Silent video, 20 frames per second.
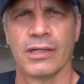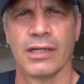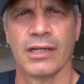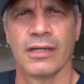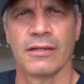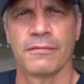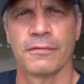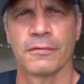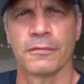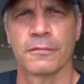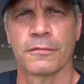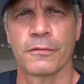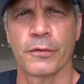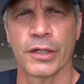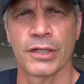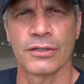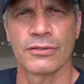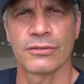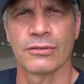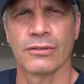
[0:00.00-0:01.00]
feel
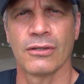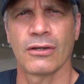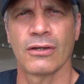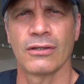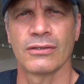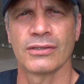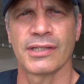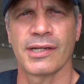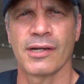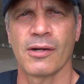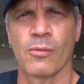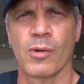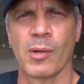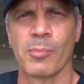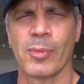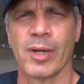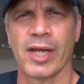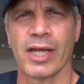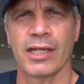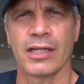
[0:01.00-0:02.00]
free to log on to our
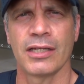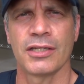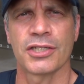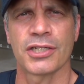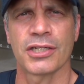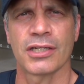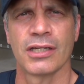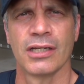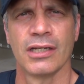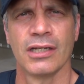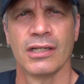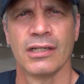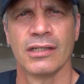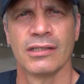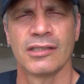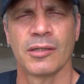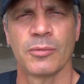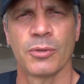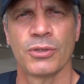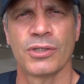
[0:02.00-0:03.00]
webpage
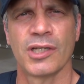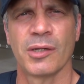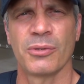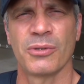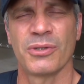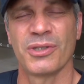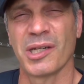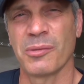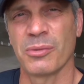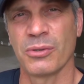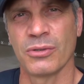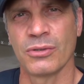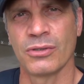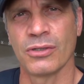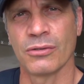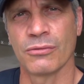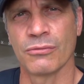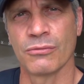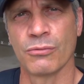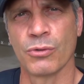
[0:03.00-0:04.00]

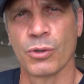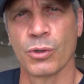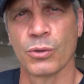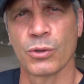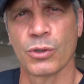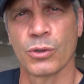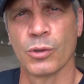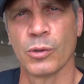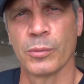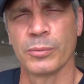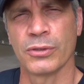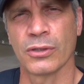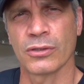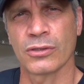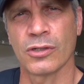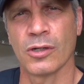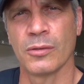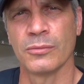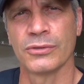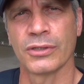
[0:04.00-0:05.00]

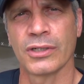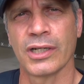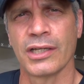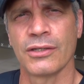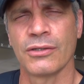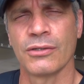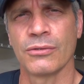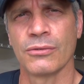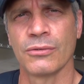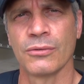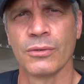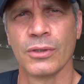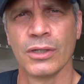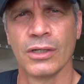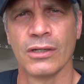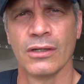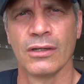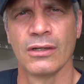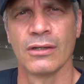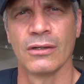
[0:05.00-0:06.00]

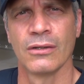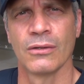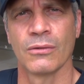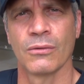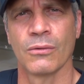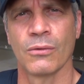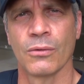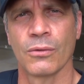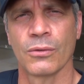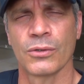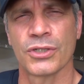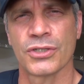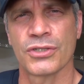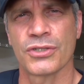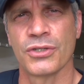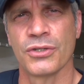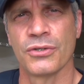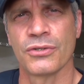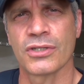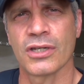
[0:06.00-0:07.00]
www.royalcorp.com.au, or
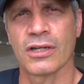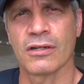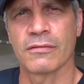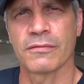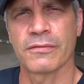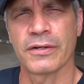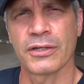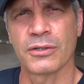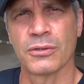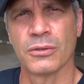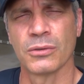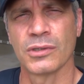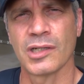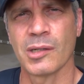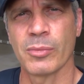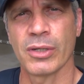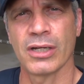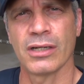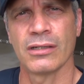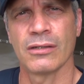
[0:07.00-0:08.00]
just use our free call
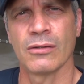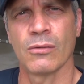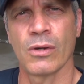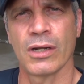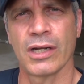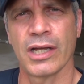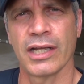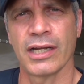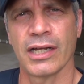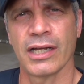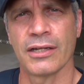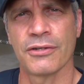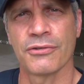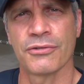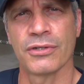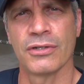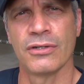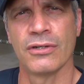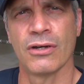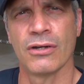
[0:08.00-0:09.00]
number
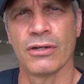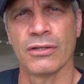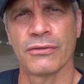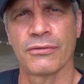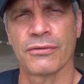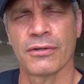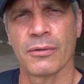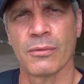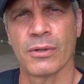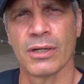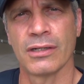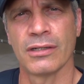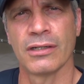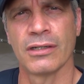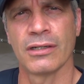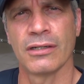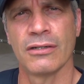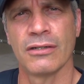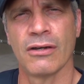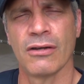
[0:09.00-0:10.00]
1800
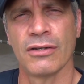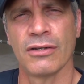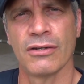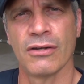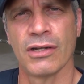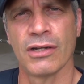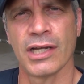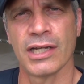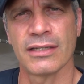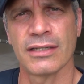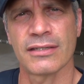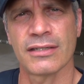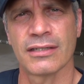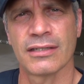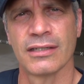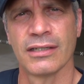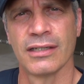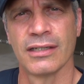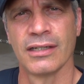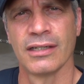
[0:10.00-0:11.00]
931
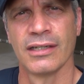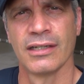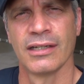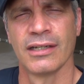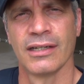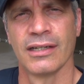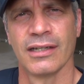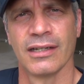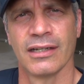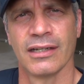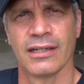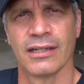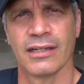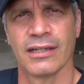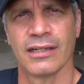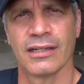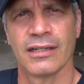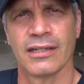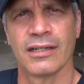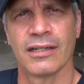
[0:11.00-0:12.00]

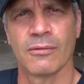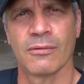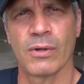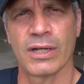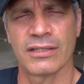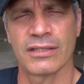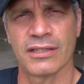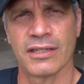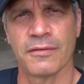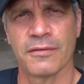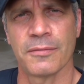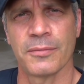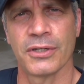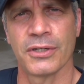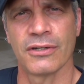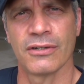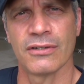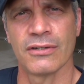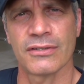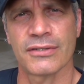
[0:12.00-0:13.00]
998. Wait to hear from
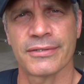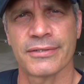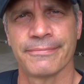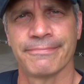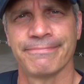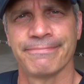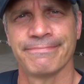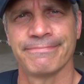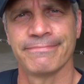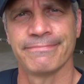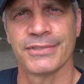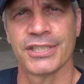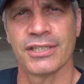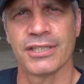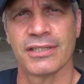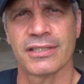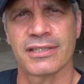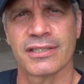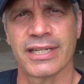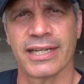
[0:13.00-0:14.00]
you guys.
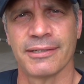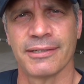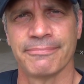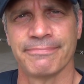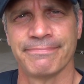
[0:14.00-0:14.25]
Cheers, see ya.